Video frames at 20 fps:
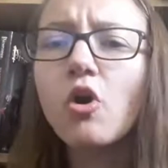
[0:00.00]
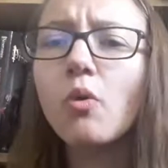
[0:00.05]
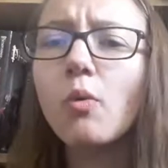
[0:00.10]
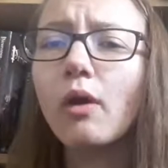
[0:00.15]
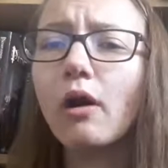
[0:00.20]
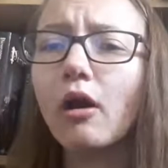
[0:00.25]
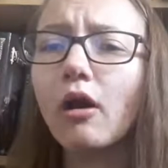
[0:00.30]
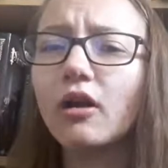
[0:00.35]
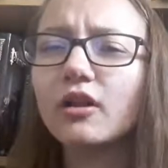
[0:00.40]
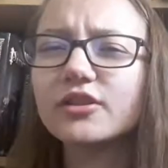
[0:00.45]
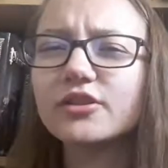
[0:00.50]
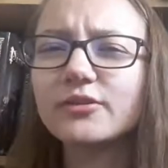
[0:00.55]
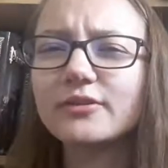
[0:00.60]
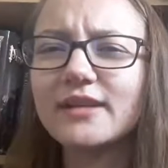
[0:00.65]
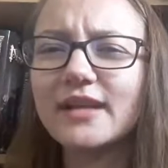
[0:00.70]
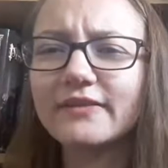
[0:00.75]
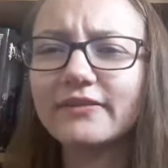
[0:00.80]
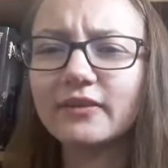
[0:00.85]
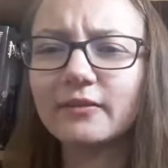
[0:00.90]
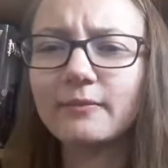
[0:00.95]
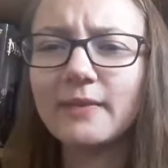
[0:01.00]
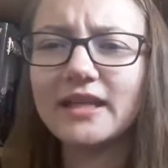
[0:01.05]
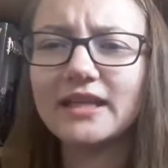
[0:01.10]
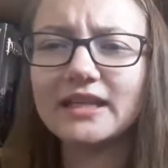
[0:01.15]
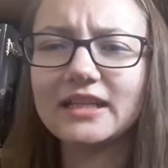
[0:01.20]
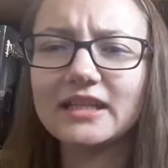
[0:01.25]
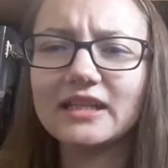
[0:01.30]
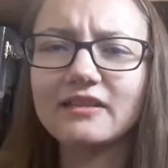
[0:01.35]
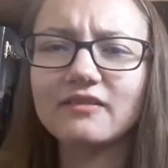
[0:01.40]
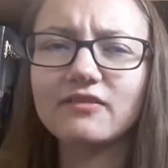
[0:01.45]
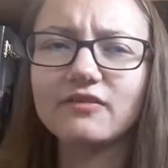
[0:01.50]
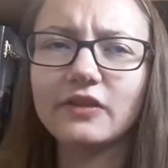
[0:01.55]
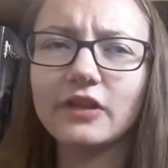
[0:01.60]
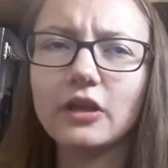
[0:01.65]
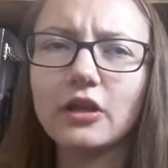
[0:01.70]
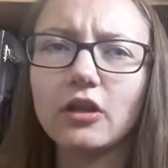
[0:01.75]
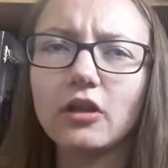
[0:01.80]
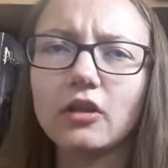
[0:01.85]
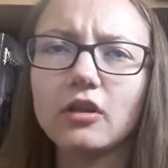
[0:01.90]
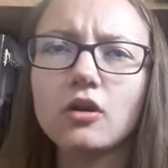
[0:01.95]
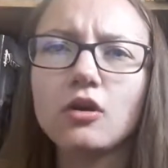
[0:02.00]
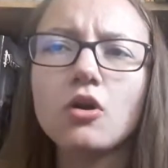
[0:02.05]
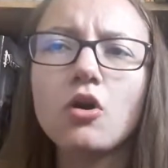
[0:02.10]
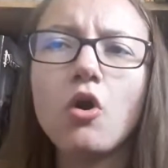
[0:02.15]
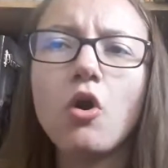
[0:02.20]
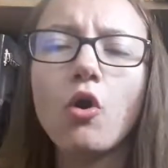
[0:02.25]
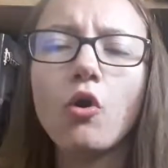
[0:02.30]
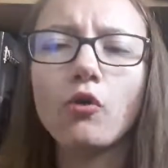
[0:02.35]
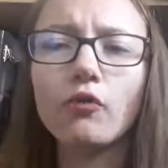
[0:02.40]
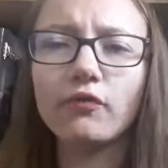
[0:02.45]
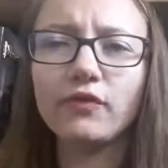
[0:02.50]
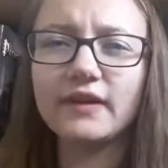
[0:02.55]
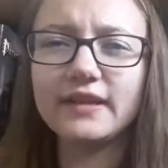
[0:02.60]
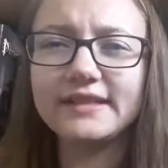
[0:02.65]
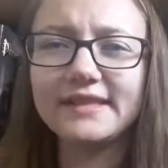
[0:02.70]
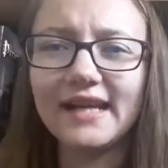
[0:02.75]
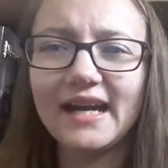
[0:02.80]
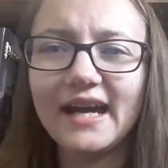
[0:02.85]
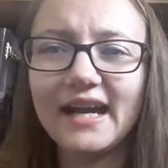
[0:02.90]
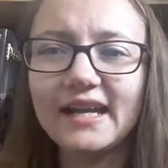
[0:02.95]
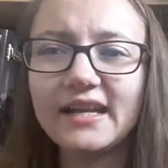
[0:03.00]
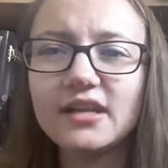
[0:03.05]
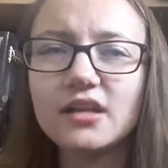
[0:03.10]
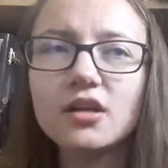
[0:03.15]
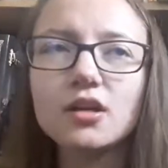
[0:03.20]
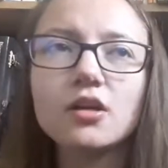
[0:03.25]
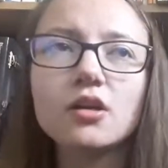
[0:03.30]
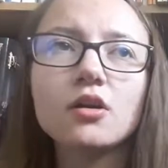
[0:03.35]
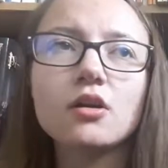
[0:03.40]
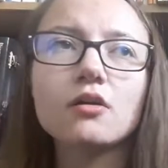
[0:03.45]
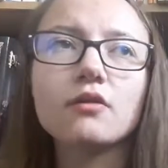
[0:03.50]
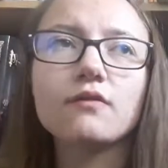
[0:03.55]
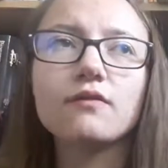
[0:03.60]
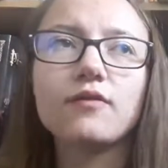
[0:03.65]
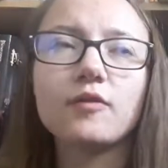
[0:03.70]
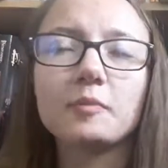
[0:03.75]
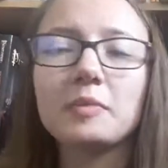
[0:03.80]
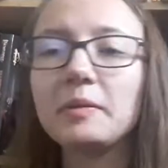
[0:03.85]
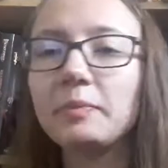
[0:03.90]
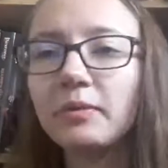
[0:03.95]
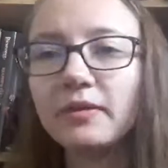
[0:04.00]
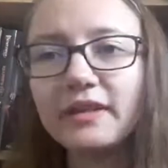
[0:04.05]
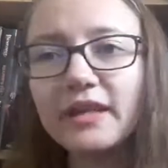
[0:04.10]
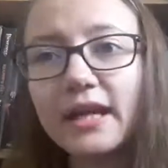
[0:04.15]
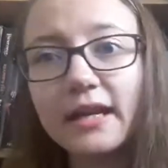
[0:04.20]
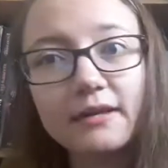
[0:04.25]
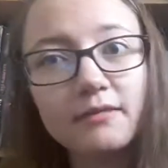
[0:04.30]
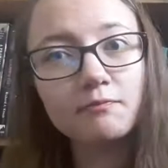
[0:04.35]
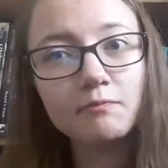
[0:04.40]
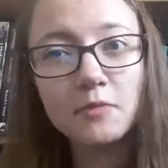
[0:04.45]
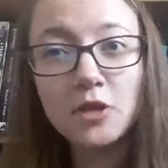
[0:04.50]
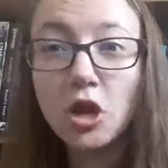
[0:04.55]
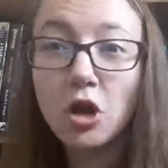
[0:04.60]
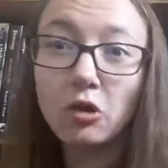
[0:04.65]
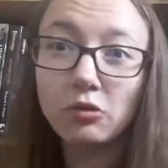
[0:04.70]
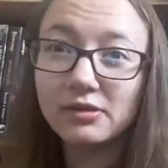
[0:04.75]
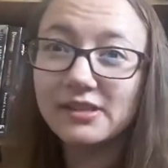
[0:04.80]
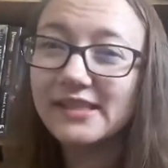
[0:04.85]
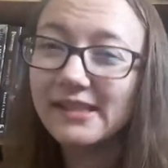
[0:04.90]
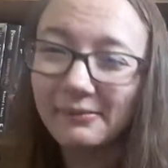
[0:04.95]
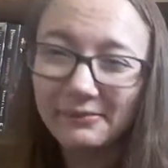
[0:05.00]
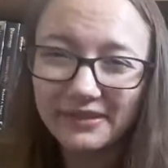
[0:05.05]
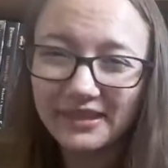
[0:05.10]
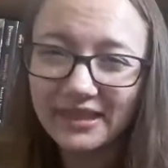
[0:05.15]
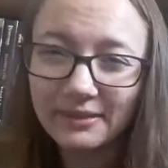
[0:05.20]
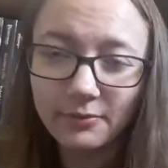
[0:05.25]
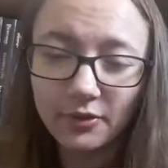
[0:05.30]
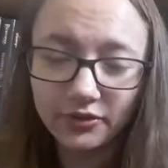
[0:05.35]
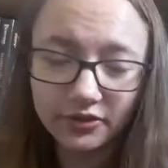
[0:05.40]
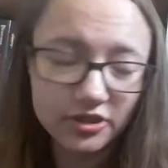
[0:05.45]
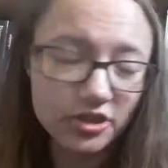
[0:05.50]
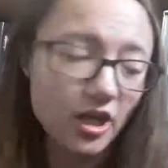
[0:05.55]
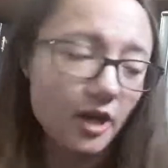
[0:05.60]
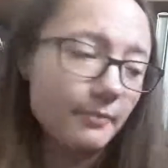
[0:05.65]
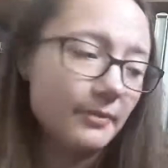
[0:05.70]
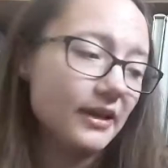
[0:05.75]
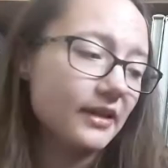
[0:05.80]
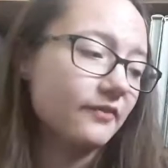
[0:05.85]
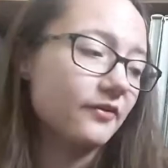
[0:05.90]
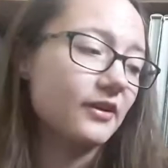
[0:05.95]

while also never making it feel overdone for people that know something about the topic.